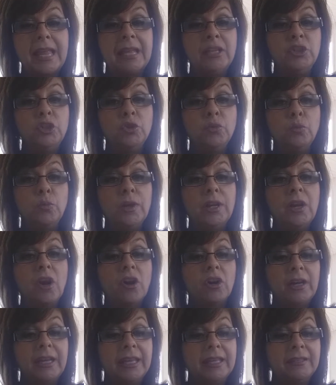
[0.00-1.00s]
and we
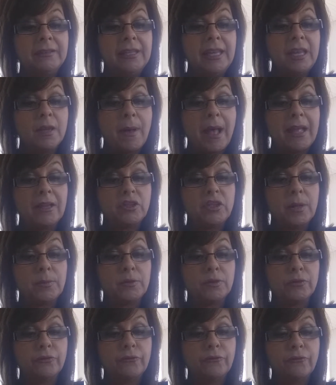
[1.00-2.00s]
are in Nehemiah
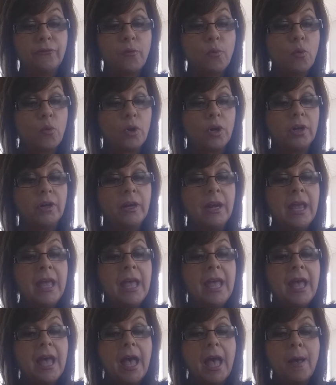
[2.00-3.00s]
chapter 4,
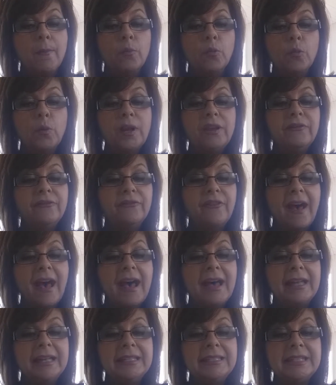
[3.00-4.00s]
we
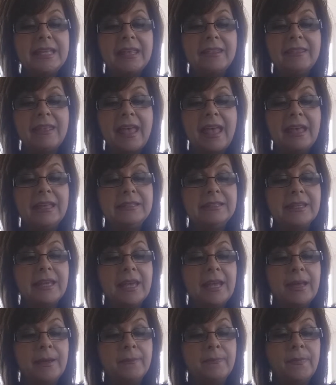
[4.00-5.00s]
find that
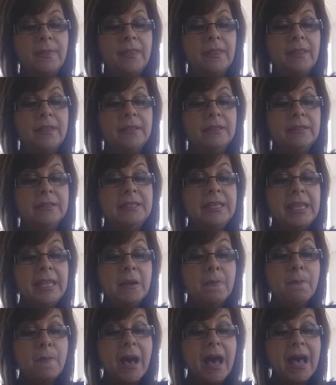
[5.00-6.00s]

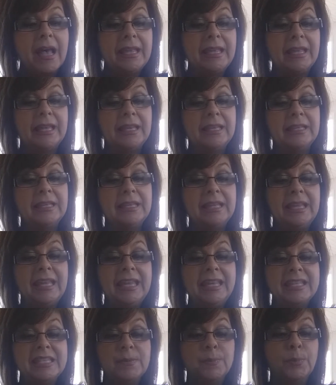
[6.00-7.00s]
Nehemiah
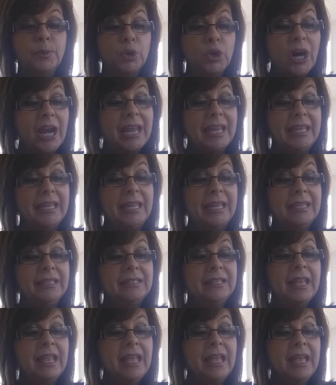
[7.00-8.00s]
is
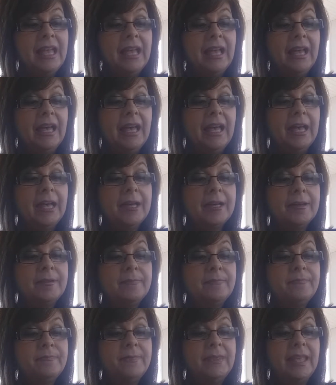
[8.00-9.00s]
praying.
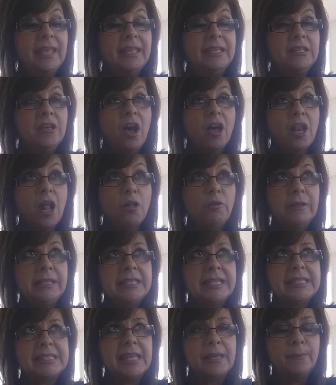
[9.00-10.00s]
Not only
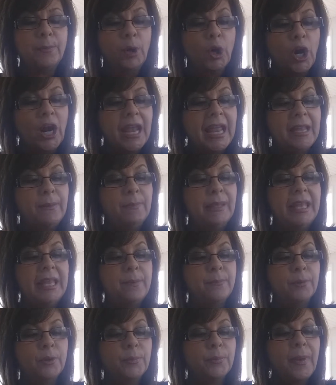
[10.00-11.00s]
does he pray, but
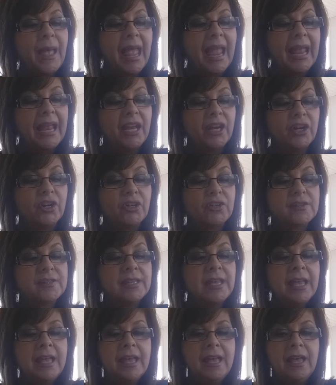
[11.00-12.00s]
he prepares.